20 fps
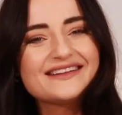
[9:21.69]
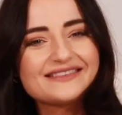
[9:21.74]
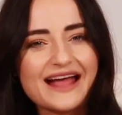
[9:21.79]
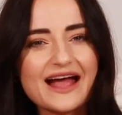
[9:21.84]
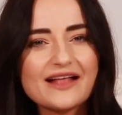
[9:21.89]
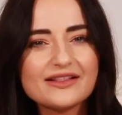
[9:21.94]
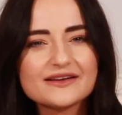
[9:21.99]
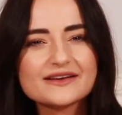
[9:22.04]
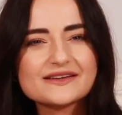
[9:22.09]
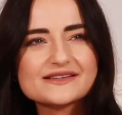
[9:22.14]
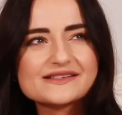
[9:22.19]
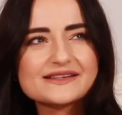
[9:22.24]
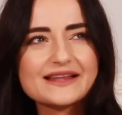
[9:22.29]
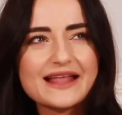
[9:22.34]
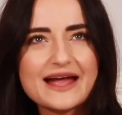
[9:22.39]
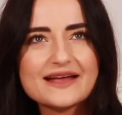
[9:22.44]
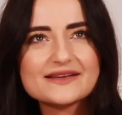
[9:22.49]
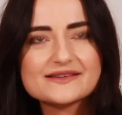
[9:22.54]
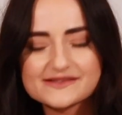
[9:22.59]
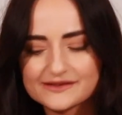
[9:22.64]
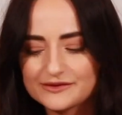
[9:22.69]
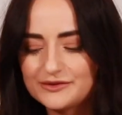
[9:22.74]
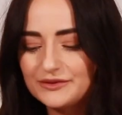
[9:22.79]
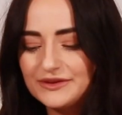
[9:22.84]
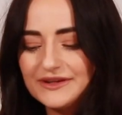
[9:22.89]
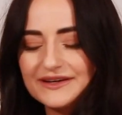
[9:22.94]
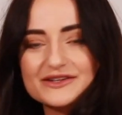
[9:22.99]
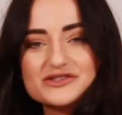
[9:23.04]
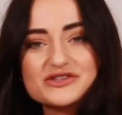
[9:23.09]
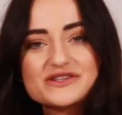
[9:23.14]
That looks less, oh
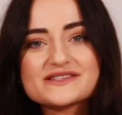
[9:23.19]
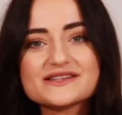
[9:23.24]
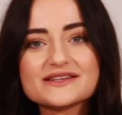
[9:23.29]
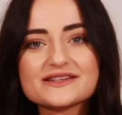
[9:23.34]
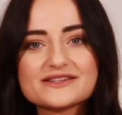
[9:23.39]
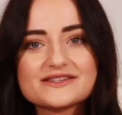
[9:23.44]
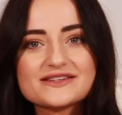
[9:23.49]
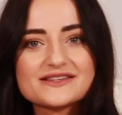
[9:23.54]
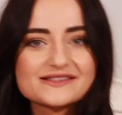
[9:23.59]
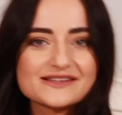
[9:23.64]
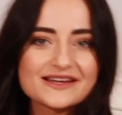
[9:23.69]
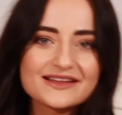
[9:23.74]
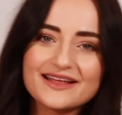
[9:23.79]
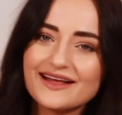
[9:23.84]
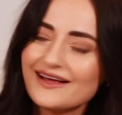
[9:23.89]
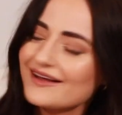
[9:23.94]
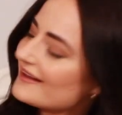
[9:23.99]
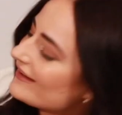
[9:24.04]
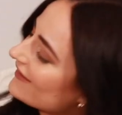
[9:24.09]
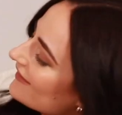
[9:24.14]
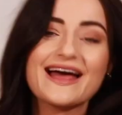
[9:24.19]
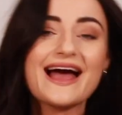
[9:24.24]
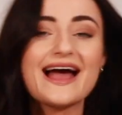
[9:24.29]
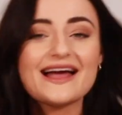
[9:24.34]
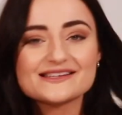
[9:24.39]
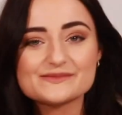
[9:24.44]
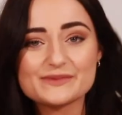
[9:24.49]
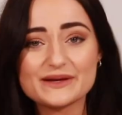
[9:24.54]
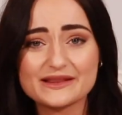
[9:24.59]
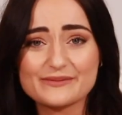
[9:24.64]
look, Tristan, did you see that? That
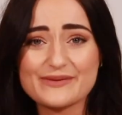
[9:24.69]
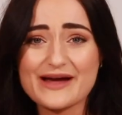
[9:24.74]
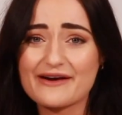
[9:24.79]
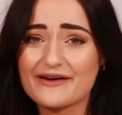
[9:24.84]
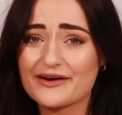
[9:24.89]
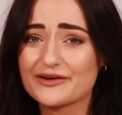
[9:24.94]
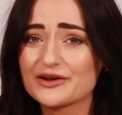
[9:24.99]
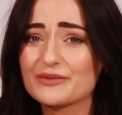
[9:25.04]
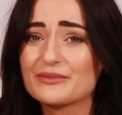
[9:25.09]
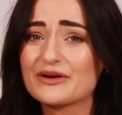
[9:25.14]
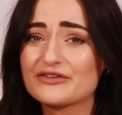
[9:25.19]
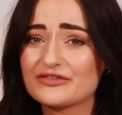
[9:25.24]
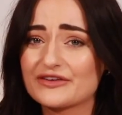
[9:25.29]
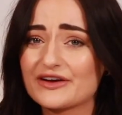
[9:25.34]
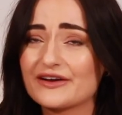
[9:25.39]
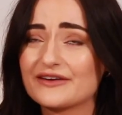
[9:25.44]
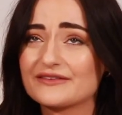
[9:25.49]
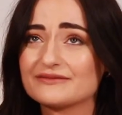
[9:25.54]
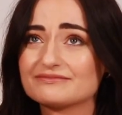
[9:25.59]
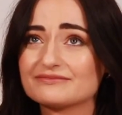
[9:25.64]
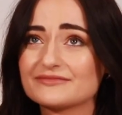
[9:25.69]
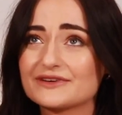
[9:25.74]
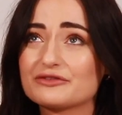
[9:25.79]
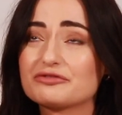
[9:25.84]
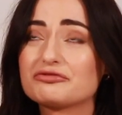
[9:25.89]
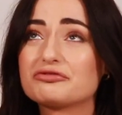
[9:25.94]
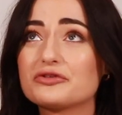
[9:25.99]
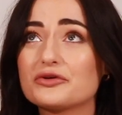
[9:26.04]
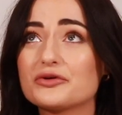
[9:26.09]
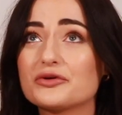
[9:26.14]
has been the background on my phone
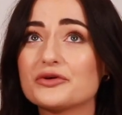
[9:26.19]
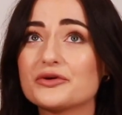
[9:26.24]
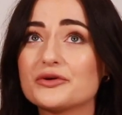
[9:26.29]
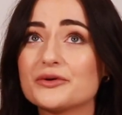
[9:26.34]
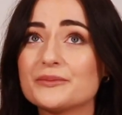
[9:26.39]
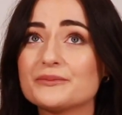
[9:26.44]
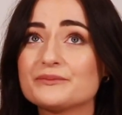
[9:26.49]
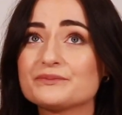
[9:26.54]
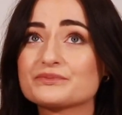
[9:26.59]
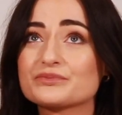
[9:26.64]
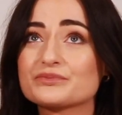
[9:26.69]
for